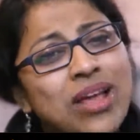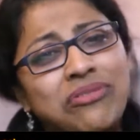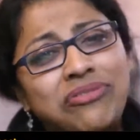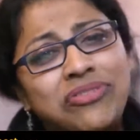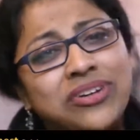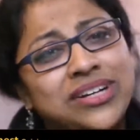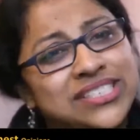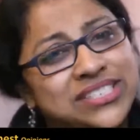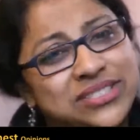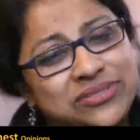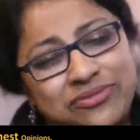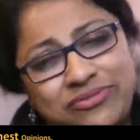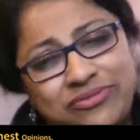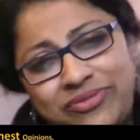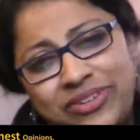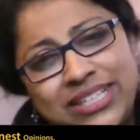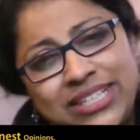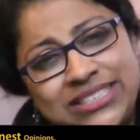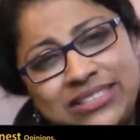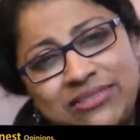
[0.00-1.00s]
Well,
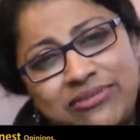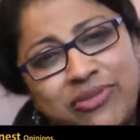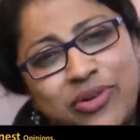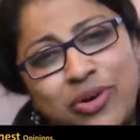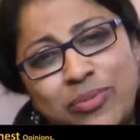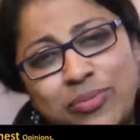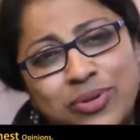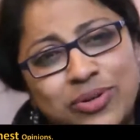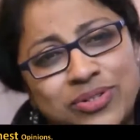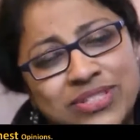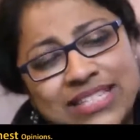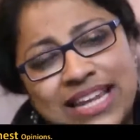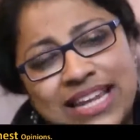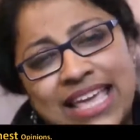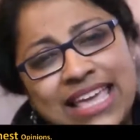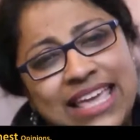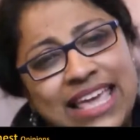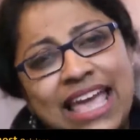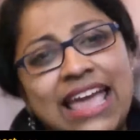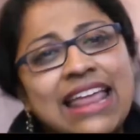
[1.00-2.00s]
first and foremost,
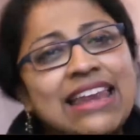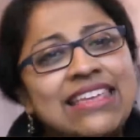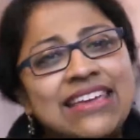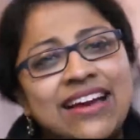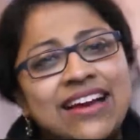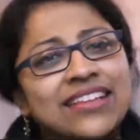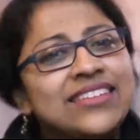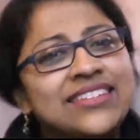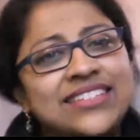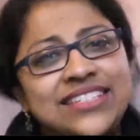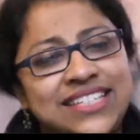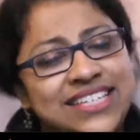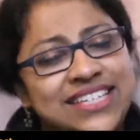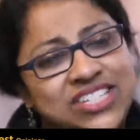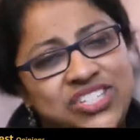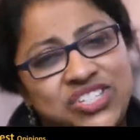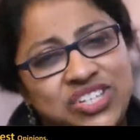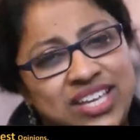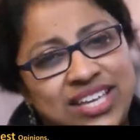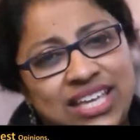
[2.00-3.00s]
like any other
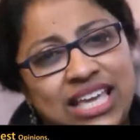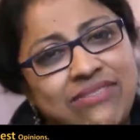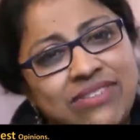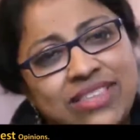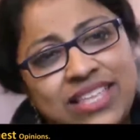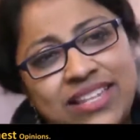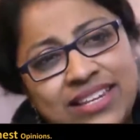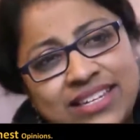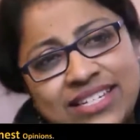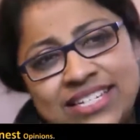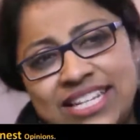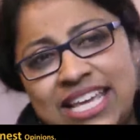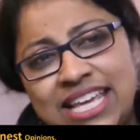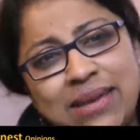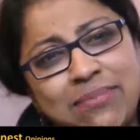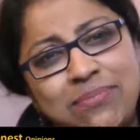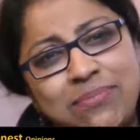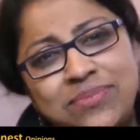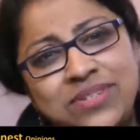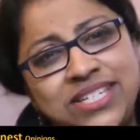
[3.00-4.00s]
teaching, even in a
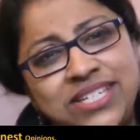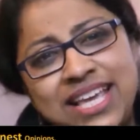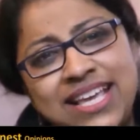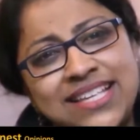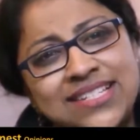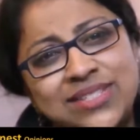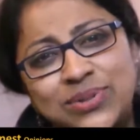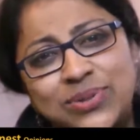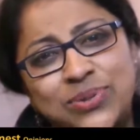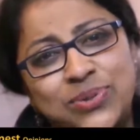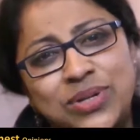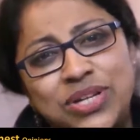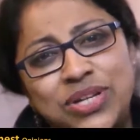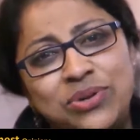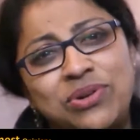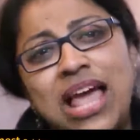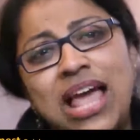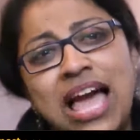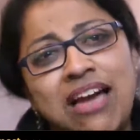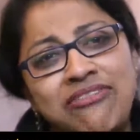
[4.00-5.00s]
day school,
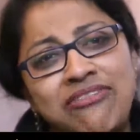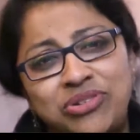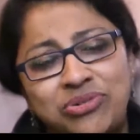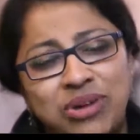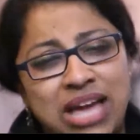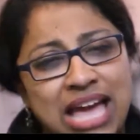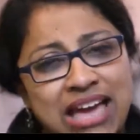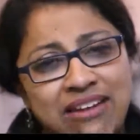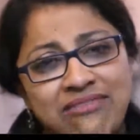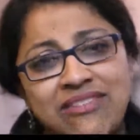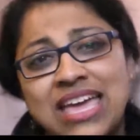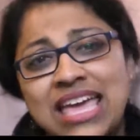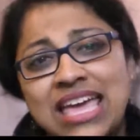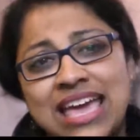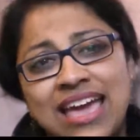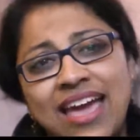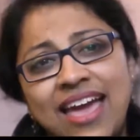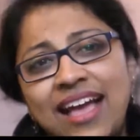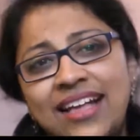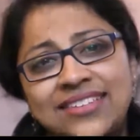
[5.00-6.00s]
you'll have to have
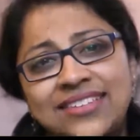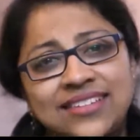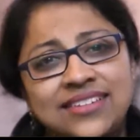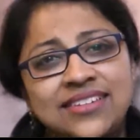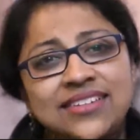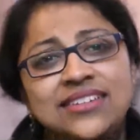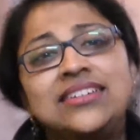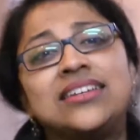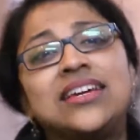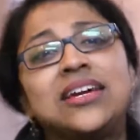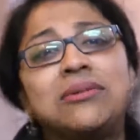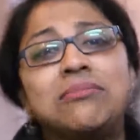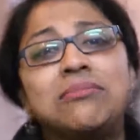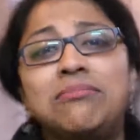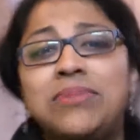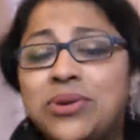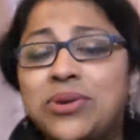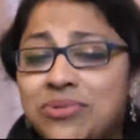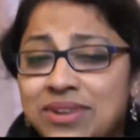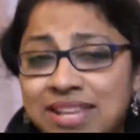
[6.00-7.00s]
excellent
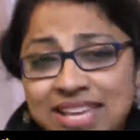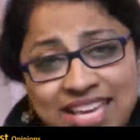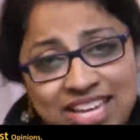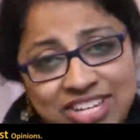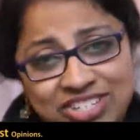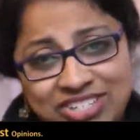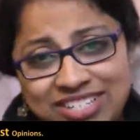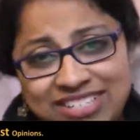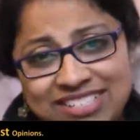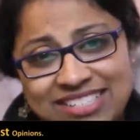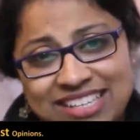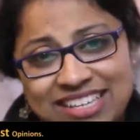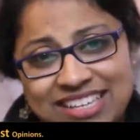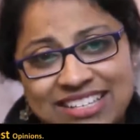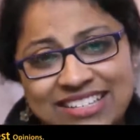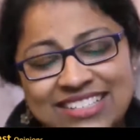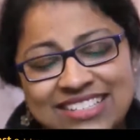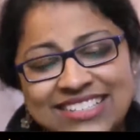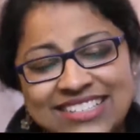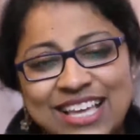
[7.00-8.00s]
communication
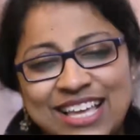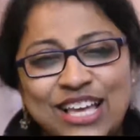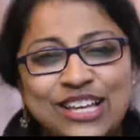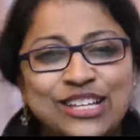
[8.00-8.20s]
skills.